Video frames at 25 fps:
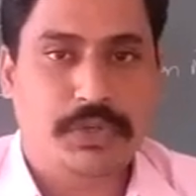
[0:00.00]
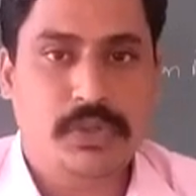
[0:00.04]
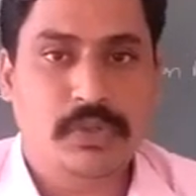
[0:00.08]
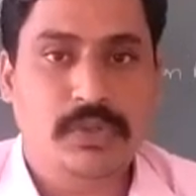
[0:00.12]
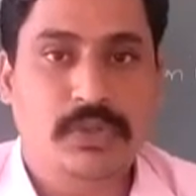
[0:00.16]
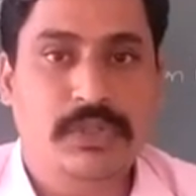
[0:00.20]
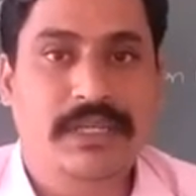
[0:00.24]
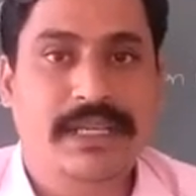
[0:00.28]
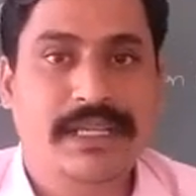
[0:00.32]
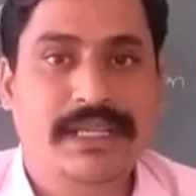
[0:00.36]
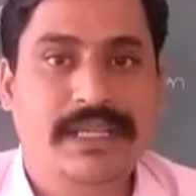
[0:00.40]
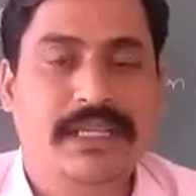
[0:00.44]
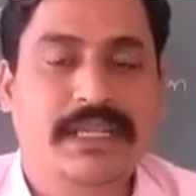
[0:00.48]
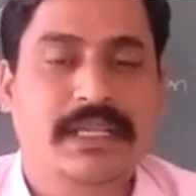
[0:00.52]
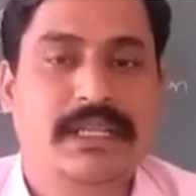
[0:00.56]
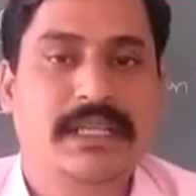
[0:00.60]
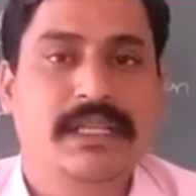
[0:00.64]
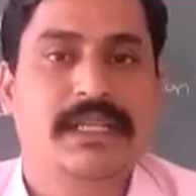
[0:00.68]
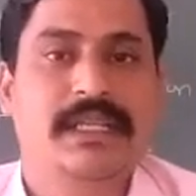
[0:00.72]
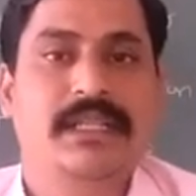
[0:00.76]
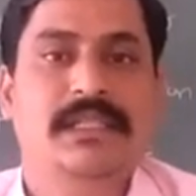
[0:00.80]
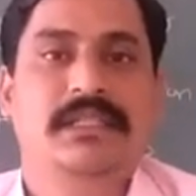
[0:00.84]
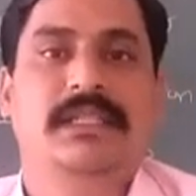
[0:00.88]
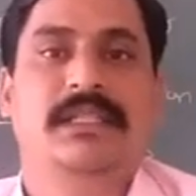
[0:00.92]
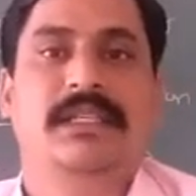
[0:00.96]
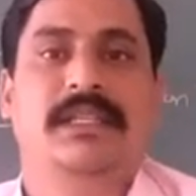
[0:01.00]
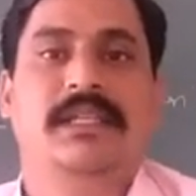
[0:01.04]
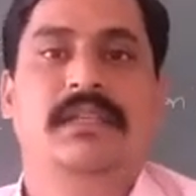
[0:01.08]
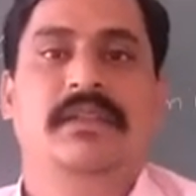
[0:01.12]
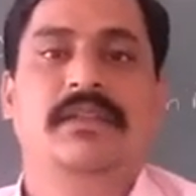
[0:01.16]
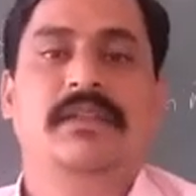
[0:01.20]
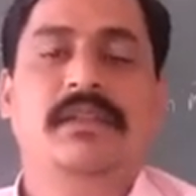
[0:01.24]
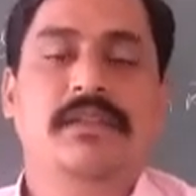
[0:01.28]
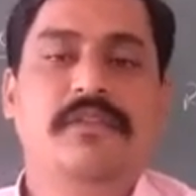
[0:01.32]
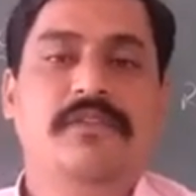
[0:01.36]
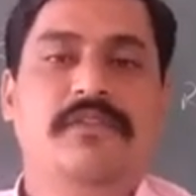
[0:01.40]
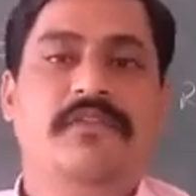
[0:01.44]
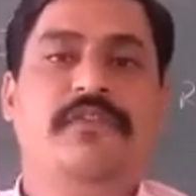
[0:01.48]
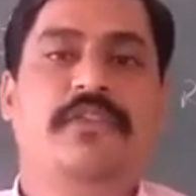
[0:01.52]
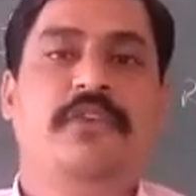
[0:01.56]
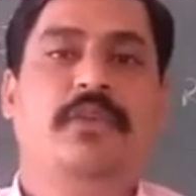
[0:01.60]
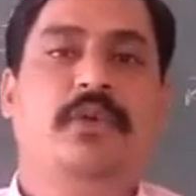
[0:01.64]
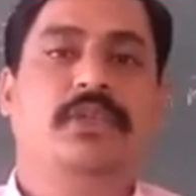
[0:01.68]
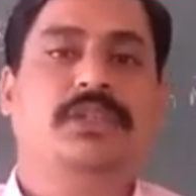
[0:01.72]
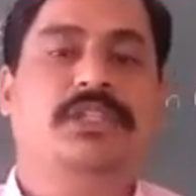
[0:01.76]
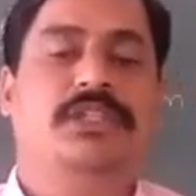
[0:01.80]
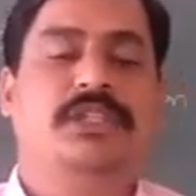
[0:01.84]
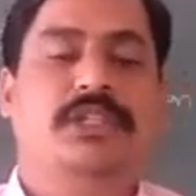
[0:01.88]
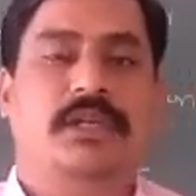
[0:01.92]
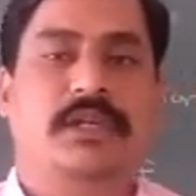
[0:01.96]
to decrease in
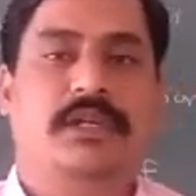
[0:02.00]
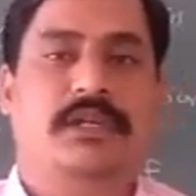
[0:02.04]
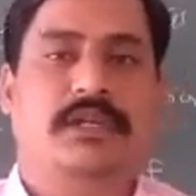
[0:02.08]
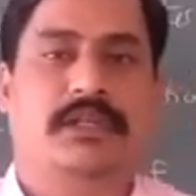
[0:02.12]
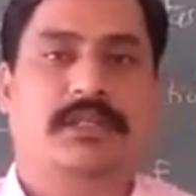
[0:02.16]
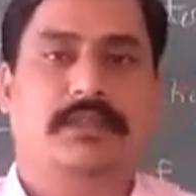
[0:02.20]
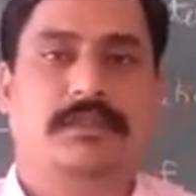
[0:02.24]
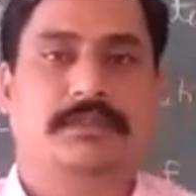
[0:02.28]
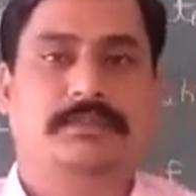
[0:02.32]
future.